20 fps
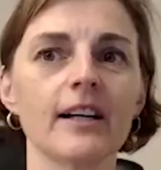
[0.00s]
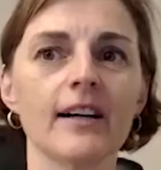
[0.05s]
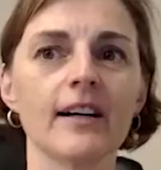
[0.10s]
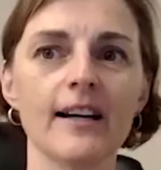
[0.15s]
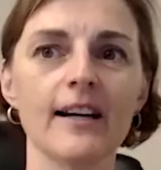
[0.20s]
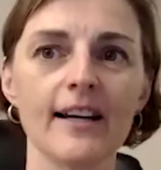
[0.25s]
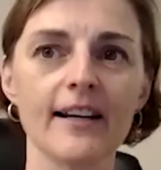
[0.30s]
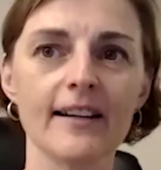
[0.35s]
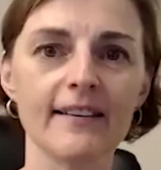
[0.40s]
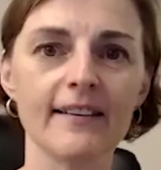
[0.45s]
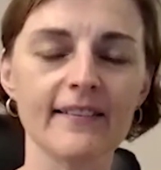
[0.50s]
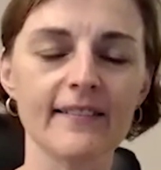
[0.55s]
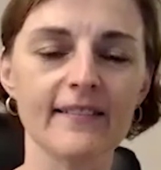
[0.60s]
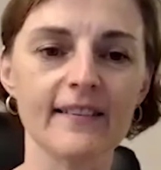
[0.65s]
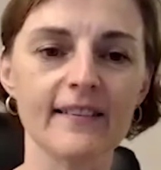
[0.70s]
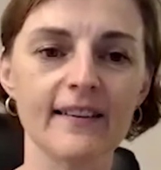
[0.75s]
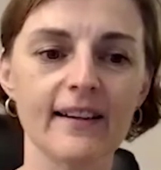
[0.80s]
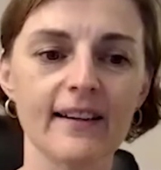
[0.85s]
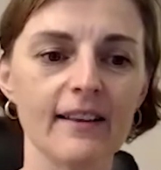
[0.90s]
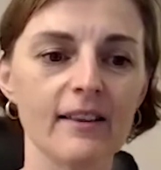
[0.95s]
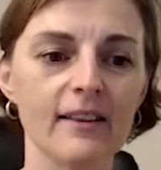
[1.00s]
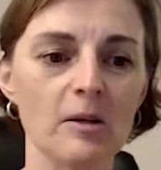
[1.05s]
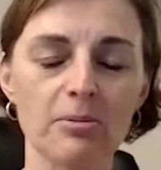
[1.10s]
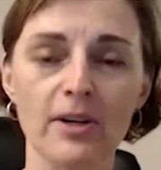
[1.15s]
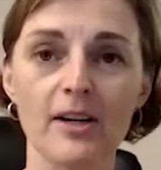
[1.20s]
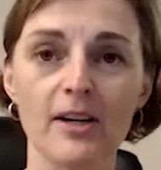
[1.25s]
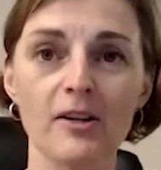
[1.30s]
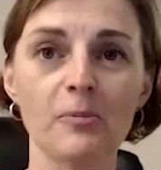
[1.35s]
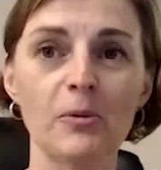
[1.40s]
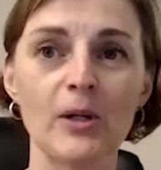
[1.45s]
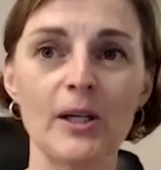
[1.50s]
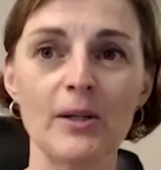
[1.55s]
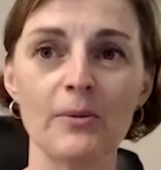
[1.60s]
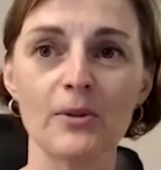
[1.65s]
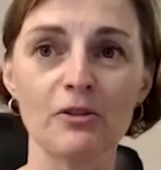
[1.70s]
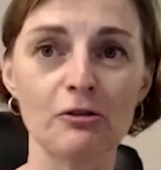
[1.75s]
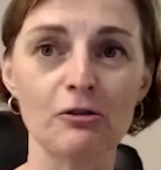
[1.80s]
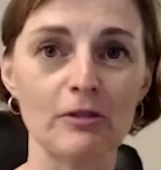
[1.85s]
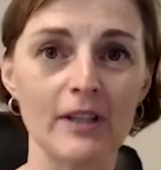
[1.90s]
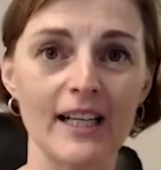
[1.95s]
honest, the price point was
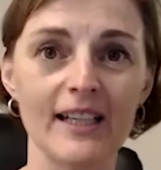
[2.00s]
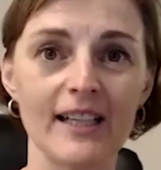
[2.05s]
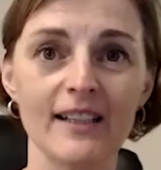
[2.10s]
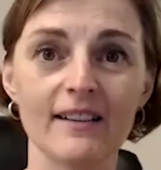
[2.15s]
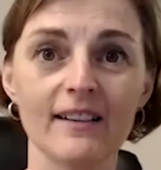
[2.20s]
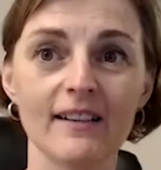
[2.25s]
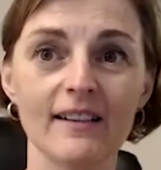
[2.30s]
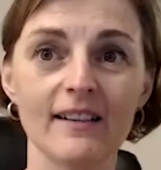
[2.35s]
great.